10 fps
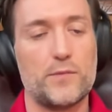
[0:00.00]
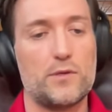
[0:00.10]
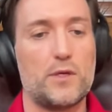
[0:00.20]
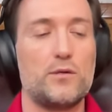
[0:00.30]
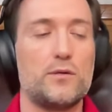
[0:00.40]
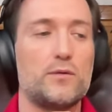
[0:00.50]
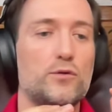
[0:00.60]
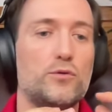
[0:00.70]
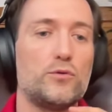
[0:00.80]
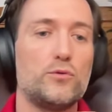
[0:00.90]
You, know, you,
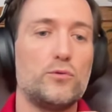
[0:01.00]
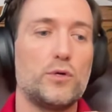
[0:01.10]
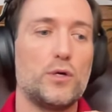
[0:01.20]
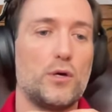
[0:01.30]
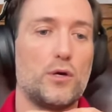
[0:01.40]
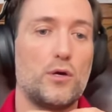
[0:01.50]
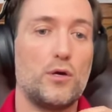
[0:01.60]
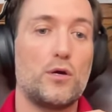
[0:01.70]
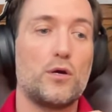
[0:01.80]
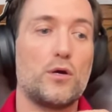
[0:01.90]
you
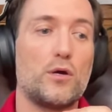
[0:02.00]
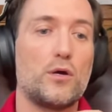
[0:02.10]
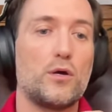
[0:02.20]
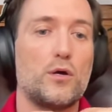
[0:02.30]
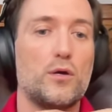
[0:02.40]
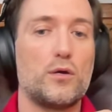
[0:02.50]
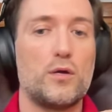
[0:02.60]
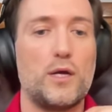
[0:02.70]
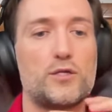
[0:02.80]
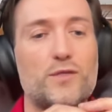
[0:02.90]
uh, uh,
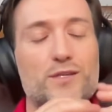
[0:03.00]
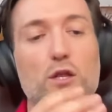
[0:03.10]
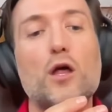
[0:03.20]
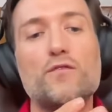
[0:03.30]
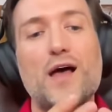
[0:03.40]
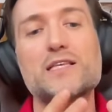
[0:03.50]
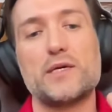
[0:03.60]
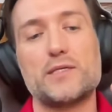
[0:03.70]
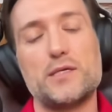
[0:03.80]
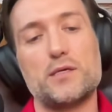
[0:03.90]
so there's a lot of
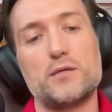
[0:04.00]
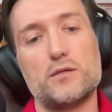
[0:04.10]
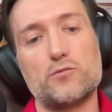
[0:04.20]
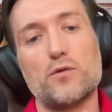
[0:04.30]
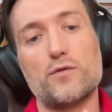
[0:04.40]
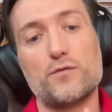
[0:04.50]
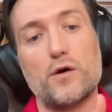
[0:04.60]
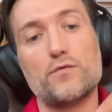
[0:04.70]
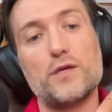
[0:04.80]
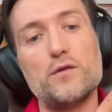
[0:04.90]
aspects here in this growth of,
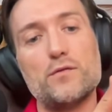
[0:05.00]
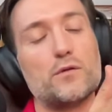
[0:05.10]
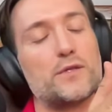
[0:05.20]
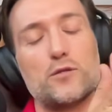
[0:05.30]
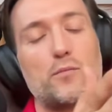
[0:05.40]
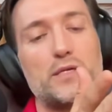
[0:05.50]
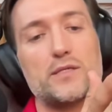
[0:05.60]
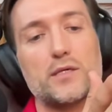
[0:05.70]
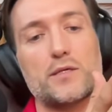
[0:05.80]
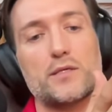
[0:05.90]
of evil that nobody's
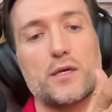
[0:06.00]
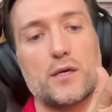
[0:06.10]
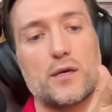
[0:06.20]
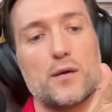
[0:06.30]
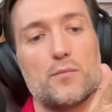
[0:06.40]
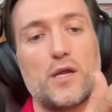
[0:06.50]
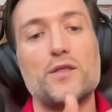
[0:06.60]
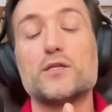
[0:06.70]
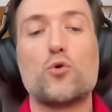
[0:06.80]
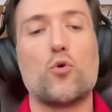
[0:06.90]
discussing, but I
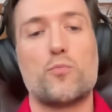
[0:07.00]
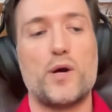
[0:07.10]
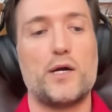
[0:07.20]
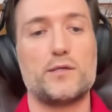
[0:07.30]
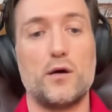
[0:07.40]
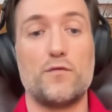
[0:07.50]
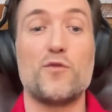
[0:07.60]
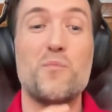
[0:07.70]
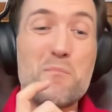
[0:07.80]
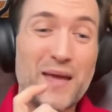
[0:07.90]
think is a core part of
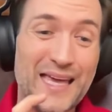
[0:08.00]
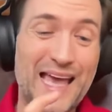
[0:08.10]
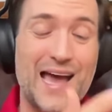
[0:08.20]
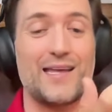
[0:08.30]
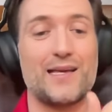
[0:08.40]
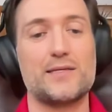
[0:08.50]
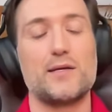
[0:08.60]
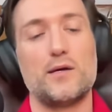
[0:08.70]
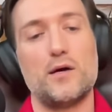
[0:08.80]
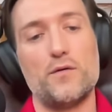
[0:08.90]
the mechanics
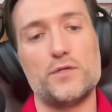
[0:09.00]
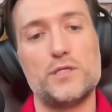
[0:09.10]
of the